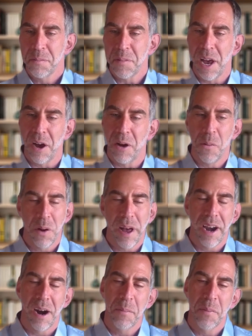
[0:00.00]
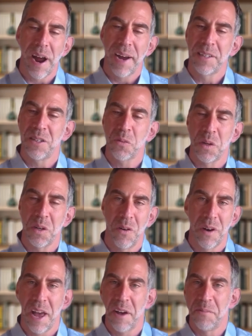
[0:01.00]
Now, at our practice, we
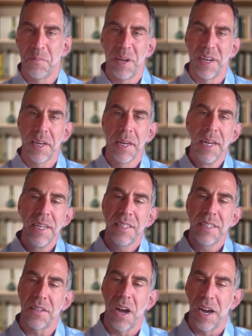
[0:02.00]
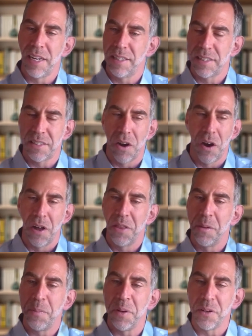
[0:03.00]
don't have big signs on
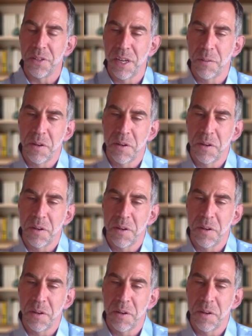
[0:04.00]
the building.